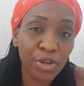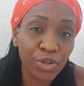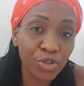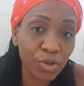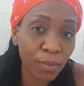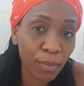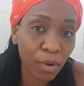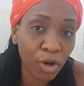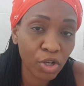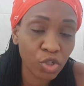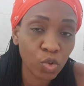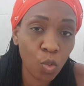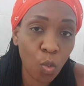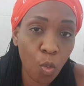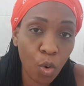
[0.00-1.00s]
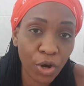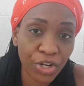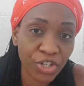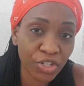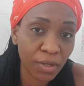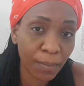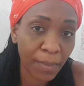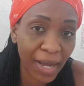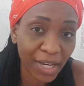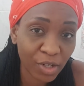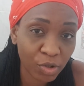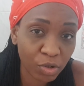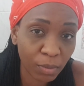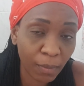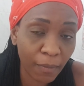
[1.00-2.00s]
you must wash the
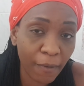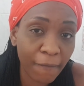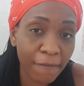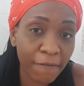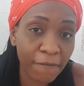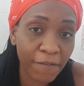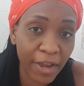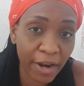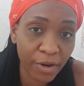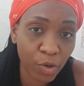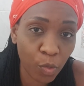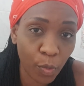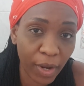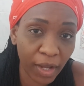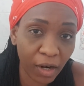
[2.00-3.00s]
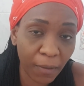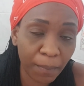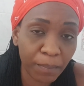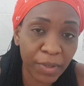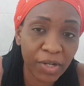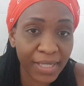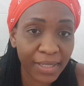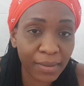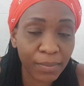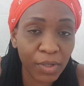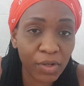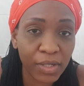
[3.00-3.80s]
bathroom very well because